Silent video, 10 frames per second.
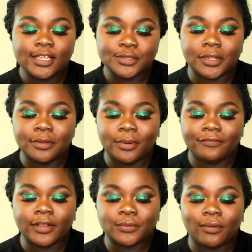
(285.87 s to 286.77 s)
So in a
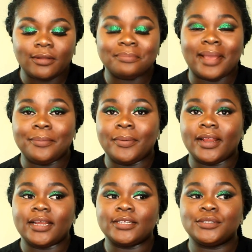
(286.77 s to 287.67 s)
perfect world, my
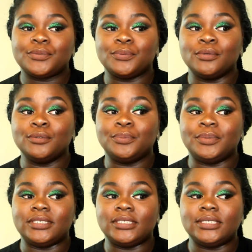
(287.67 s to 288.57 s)
parents would
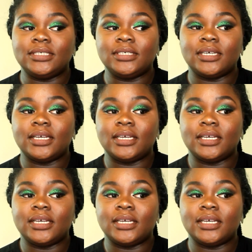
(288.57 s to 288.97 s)
be